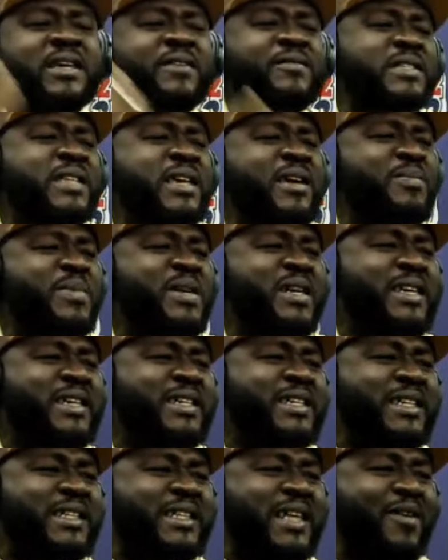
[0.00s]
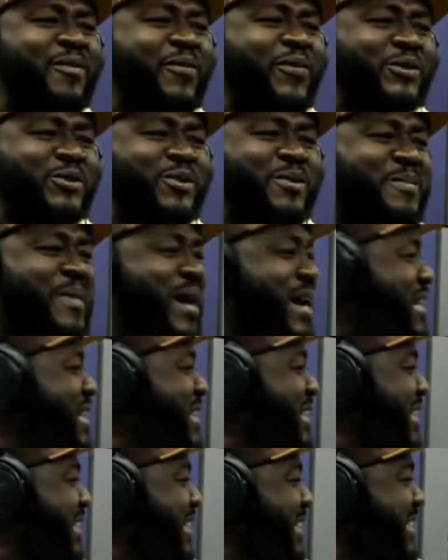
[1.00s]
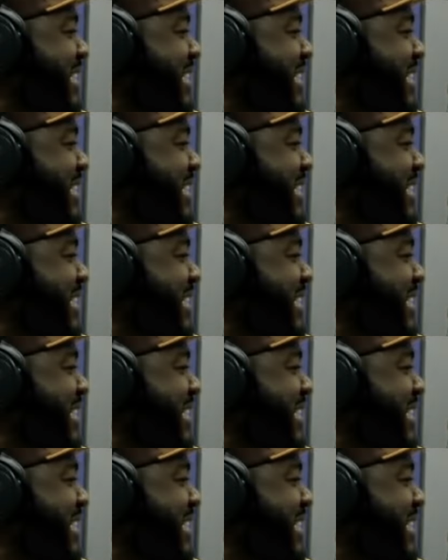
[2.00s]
if you say you be lead guitar for some band. If